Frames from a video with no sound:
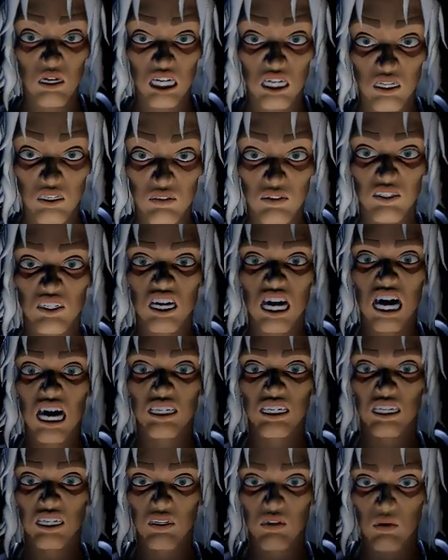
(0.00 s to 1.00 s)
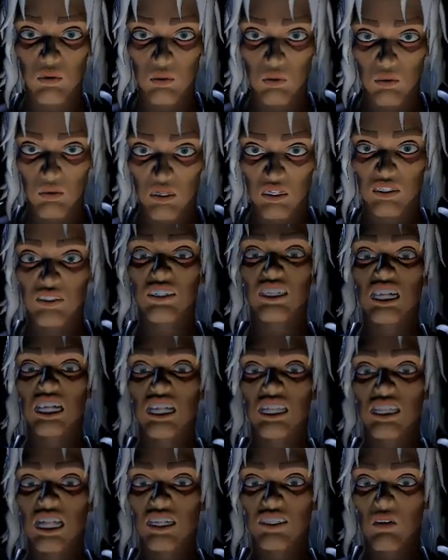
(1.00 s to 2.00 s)
fingers can't get through the thick
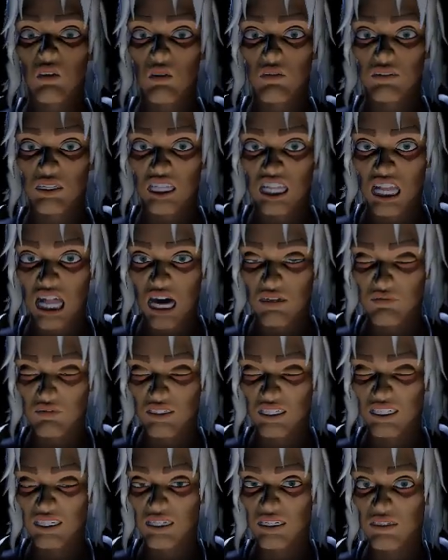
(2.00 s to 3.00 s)
leather of the gloves.